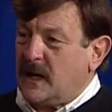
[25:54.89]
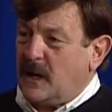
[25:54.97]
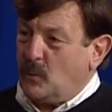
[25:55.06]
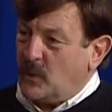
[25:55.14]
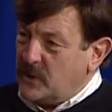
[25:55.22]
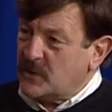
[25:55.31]

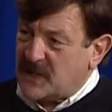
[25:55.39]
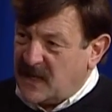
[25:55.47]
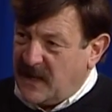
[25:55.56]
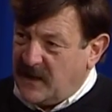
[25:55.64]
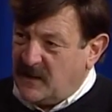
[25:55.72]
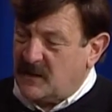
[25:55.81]
And what you're
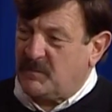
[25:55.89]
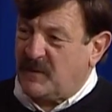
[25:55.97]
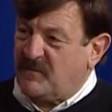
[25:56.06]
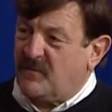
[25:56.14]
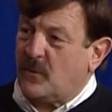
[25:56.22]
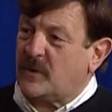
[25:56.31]
saying is,
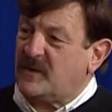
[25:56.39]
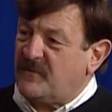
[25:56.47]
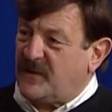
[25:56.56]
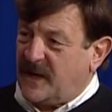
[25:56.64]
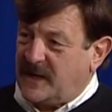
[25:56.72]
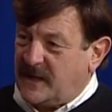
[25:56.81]
before you
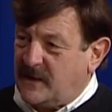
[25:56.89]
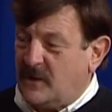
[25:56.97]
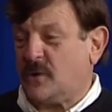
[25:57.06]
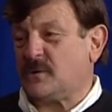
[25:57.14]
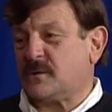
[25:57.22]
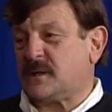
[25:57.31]
fight it,
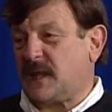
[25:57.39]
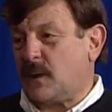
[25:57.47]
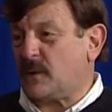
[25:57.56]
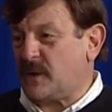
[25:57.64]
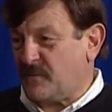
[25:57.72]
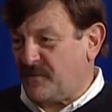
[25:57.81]

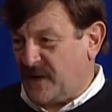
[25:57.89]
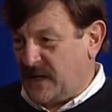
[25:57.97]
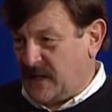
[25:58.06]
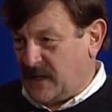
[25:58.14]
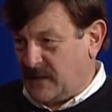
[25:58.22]
understand what you're fighting.